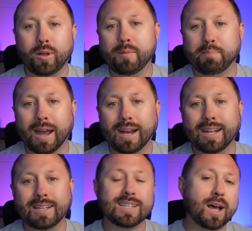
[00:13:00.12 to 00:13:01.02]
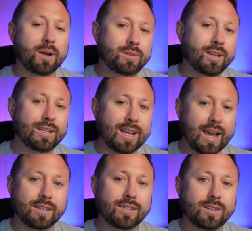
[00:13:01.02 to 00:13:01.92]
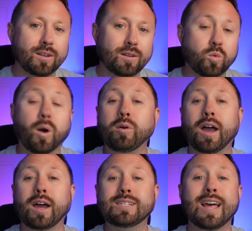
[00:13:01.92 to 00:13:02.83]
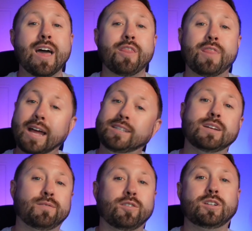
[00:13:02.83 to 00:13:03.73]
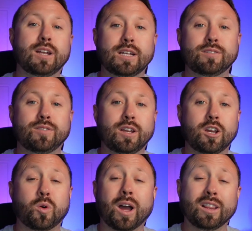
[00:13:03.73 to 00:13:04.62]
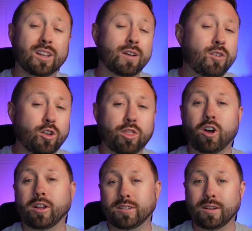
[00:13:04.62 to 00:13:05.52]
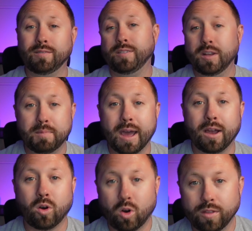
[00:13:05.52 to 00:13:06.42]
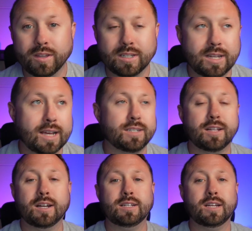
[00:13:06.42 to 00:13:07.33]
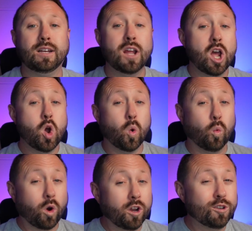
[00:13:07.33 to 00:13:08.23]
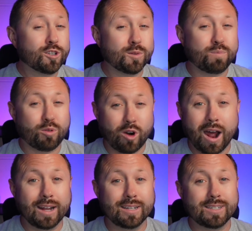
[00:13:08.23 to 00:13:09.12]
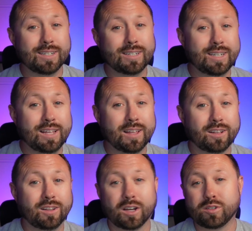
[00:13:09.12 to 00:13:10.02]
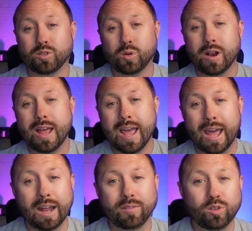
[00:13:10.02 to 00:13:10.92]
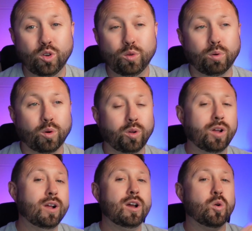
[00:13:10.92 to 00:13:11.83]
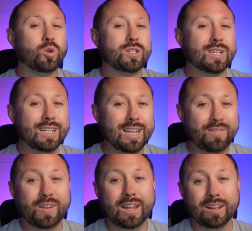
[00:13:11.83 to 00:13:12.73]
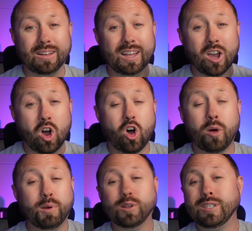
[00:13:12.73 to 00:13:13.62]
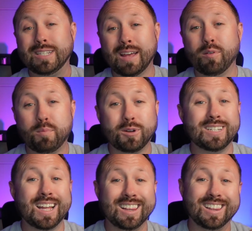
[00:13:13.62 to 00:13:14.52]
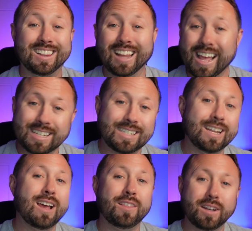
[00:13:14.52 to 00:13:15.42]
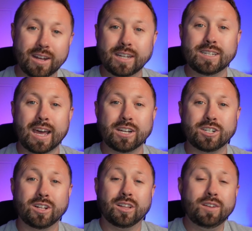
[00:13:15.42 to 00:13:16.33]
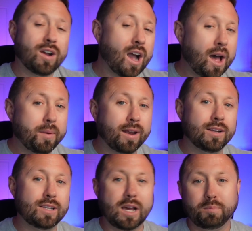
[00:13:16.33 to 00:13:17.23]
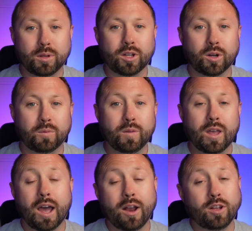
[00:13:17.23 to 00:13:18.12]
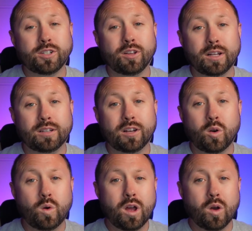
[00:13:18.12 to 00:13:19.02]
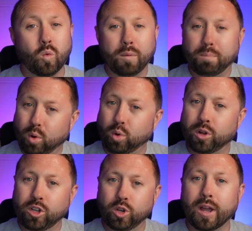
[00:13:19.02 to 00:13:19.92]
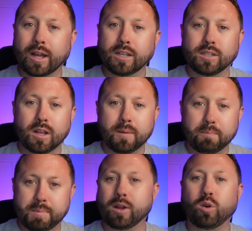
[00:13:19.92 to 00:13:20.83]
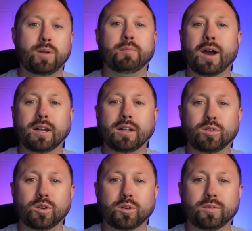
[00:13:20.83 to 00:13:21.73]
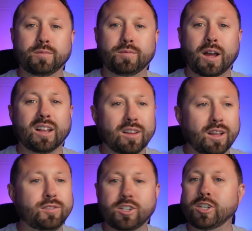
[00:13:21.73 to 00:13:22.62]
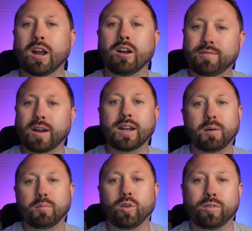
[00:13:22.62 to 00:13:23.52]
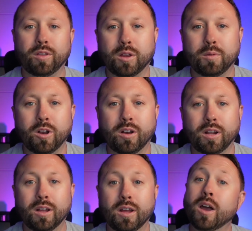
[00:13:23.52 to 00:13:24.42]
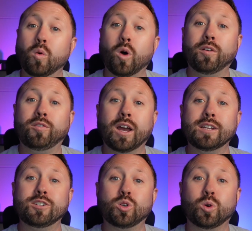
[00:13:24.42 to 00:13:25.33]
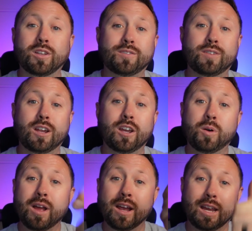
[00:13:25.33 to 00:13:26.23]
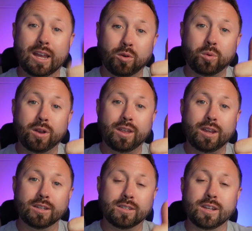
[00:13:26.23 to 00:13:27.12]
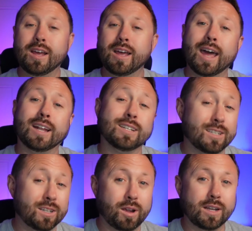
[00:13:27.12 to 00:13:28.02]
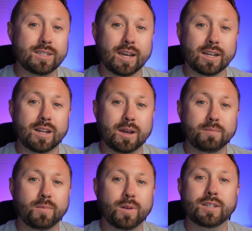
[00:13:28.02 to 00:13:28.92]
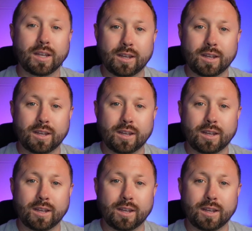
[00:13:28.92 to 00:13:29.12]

and Binance up to the test. Well guys, that's it for today's video. I love your thoughts and feedback on this test that I did. Were you surprised to see that Luxor and F two Pool were significantly almost seven percent less than NiceHash? Leave a comment down below. I'd also like to know, what pool are you guys Bitcoin mining to? I'd love to share and find out more from the community. Well, if you guys enjoyed this video, give it one of these, and I'll see you guys next time. Take